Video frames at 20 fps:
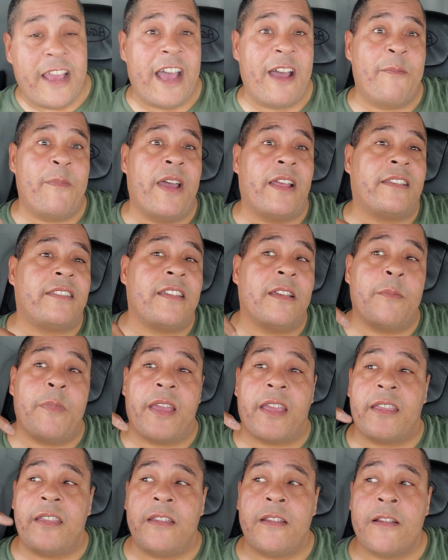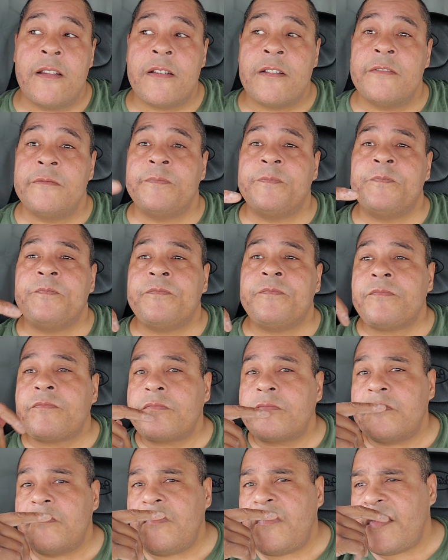I'm about to come back here
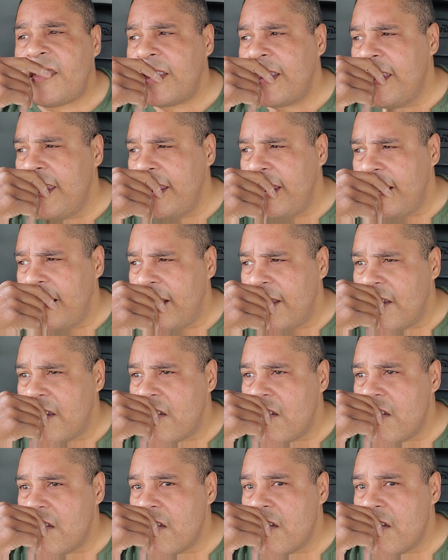and uh,